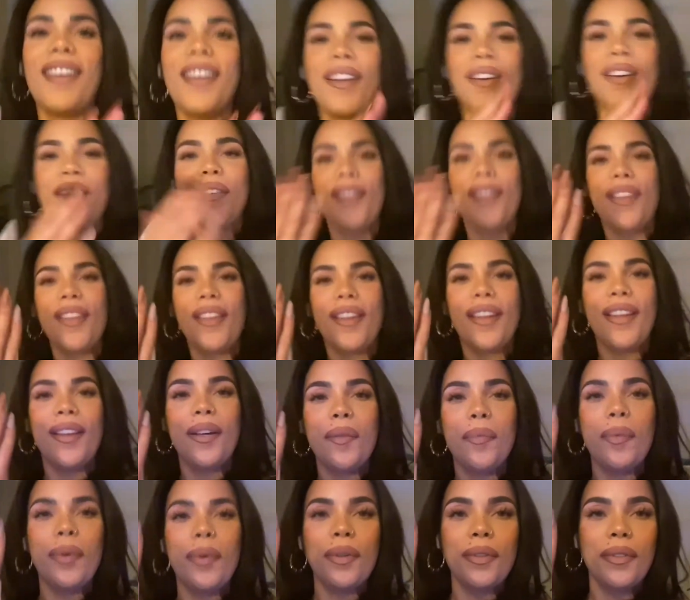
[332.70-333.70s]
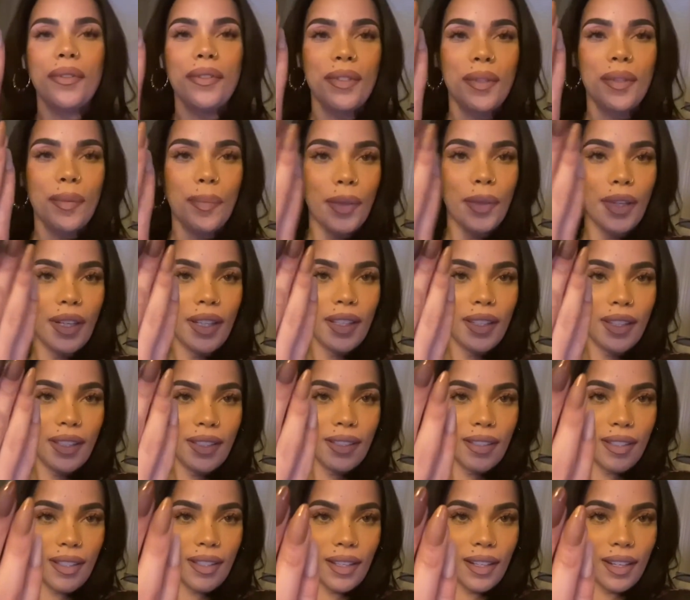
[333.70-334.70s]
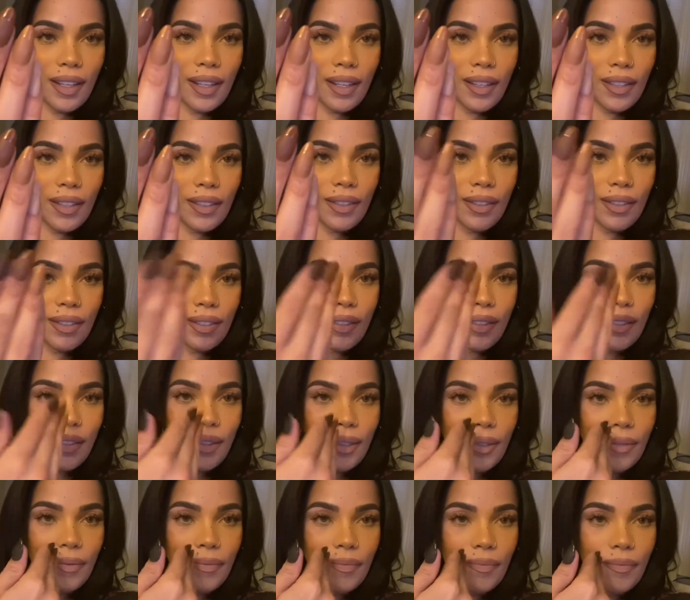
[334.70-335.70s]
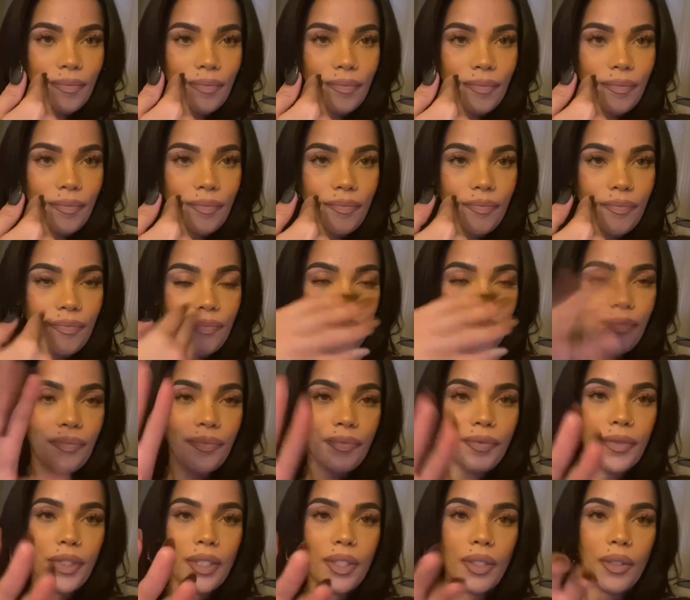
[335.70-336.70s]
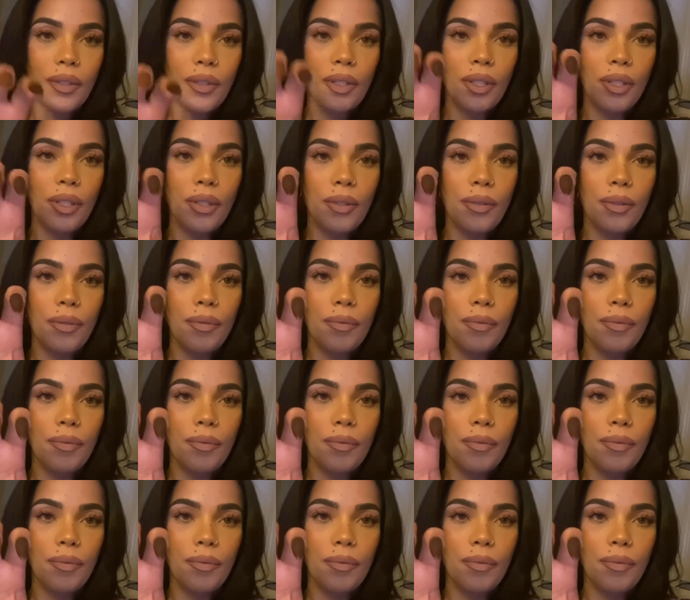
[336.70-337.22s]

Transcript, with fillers: for the nail post, but these are the nails. So cute.